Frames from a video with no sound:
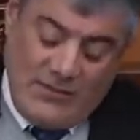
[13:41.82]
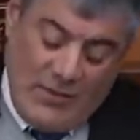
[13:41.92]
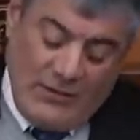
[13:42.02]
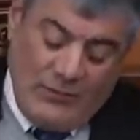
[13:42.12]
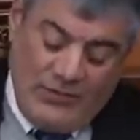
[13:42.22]

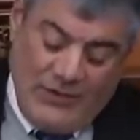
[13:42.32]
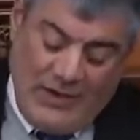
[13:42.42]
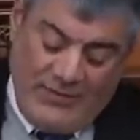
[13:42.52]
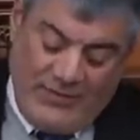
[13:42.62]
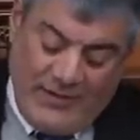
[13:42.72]
What would you
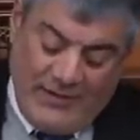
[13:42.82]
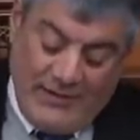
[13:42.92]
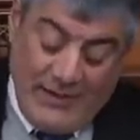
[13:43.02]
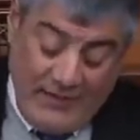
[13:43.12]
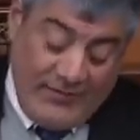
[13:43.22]
answer?
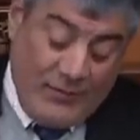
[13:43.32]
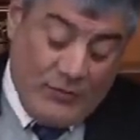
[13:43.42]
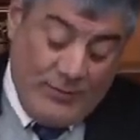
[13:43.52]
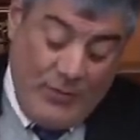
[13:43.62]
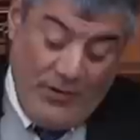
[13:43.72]
He has a
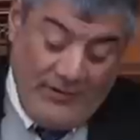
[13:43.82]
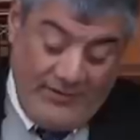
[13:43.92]
good point.